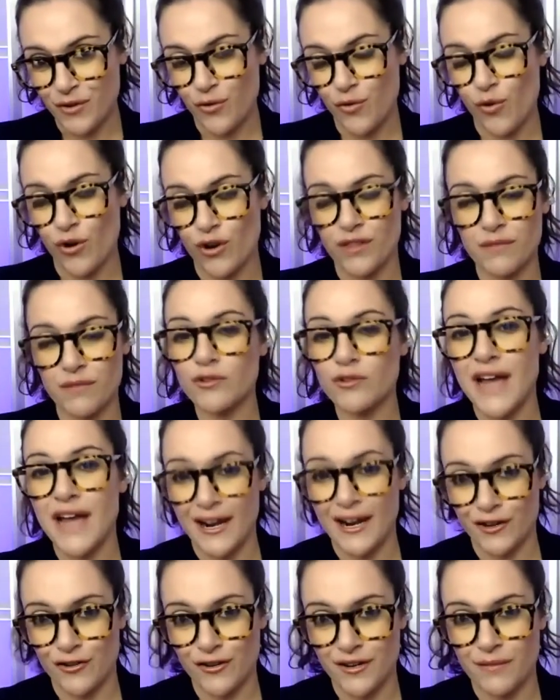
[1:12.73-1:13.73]
or the most
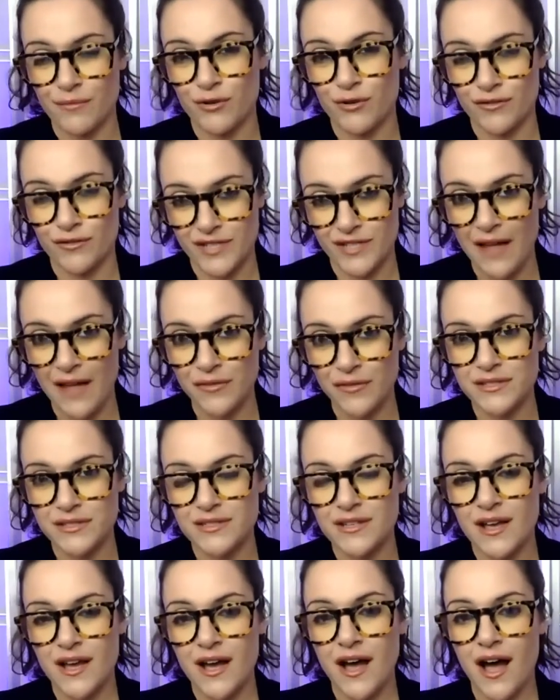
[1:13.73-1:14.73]
accurate number of
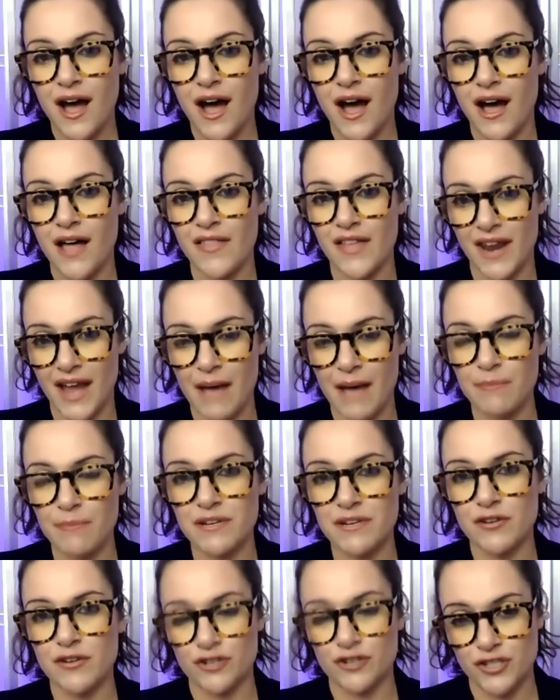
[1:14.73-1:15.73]
deaths uh, that
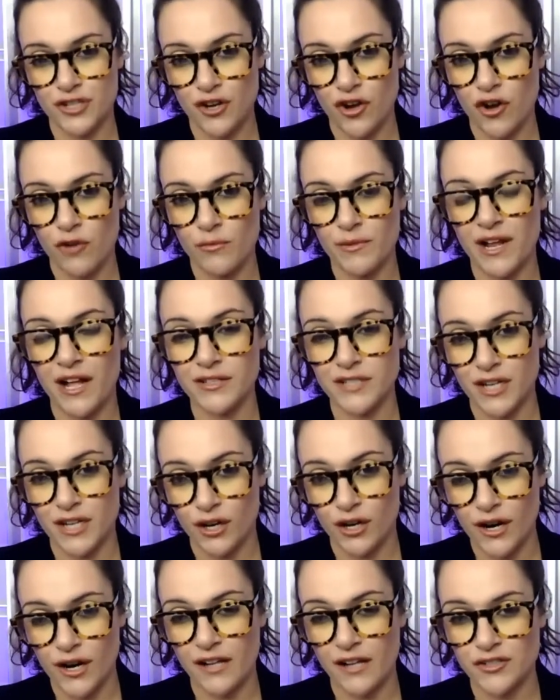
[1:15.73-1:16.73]
happened at nursing home and elder
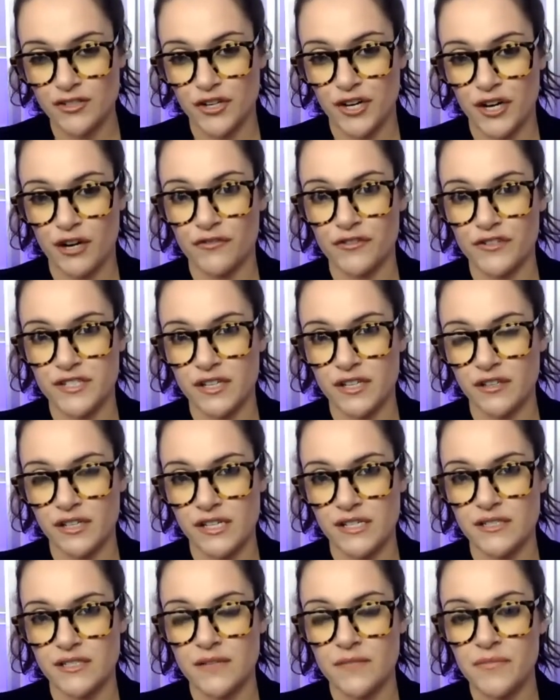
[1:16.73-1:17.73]
care, elder care
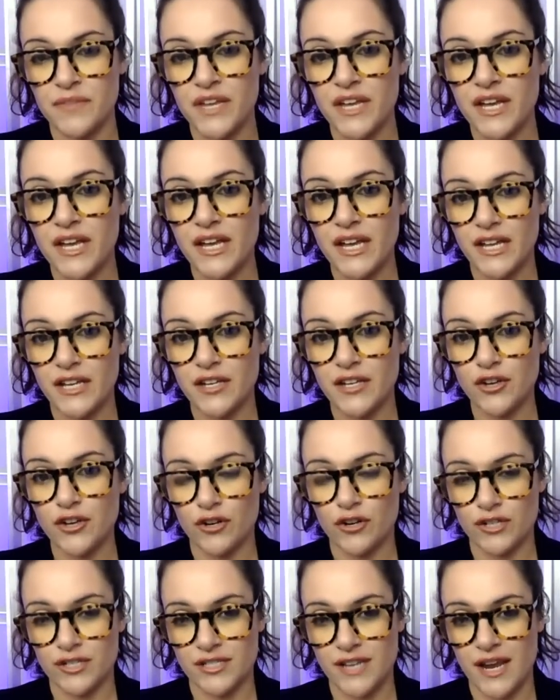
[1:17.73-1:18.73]
facilities in New
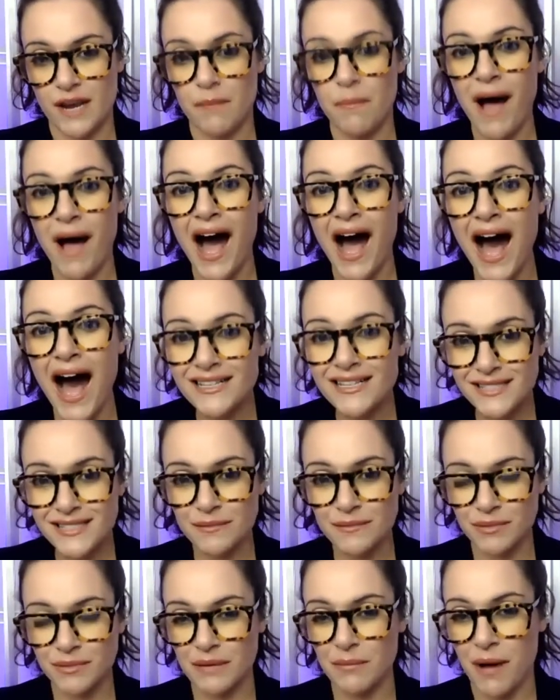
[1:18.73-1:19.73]
York State,
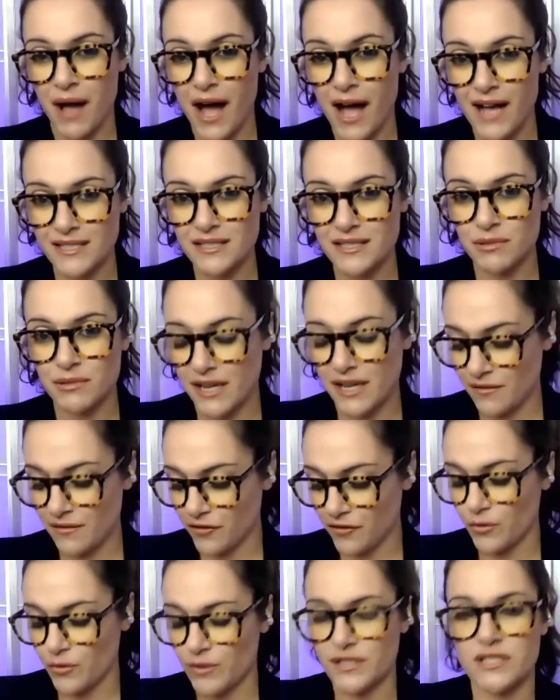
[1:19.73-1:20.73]
possibly, possibly
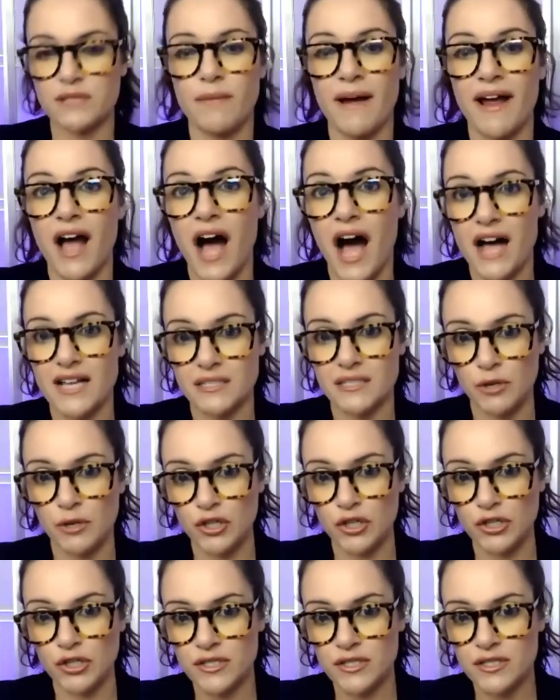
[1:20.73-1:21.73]
influenced by
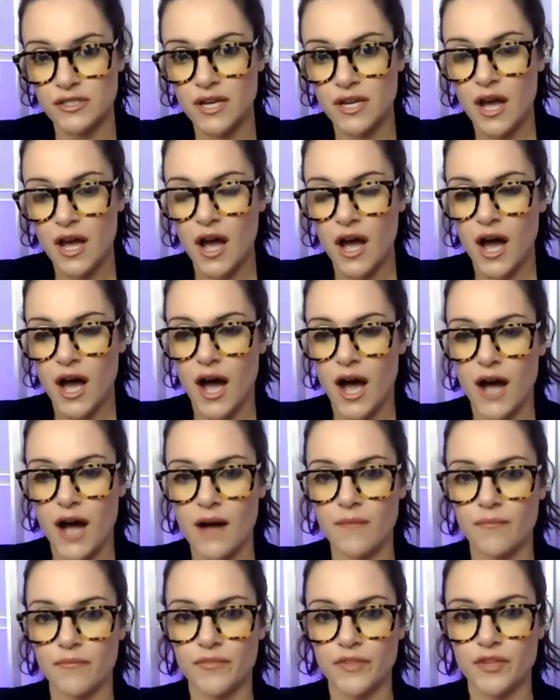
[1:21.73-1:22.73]
hospitals
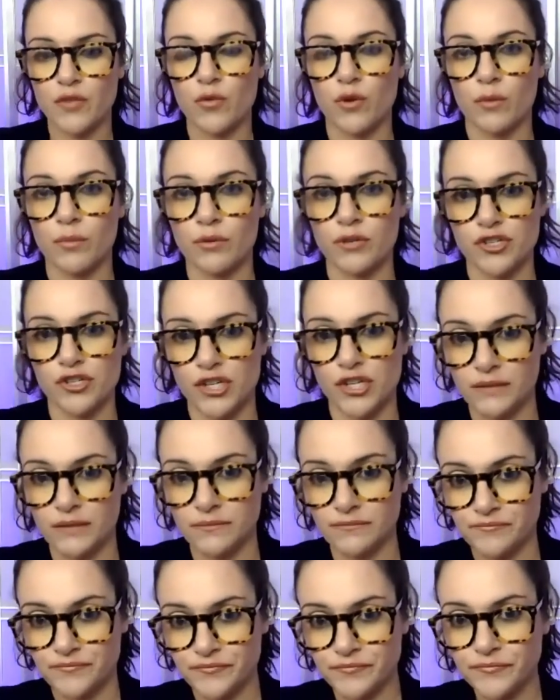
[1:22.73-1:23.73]
um, who are
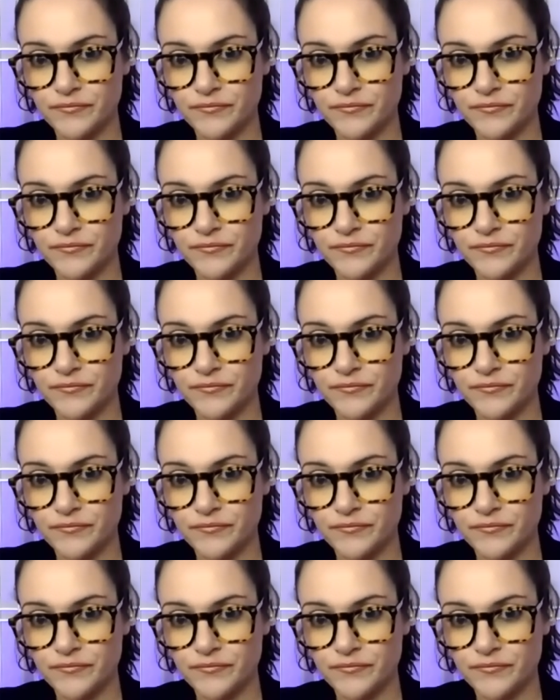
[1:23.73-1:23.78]
pushing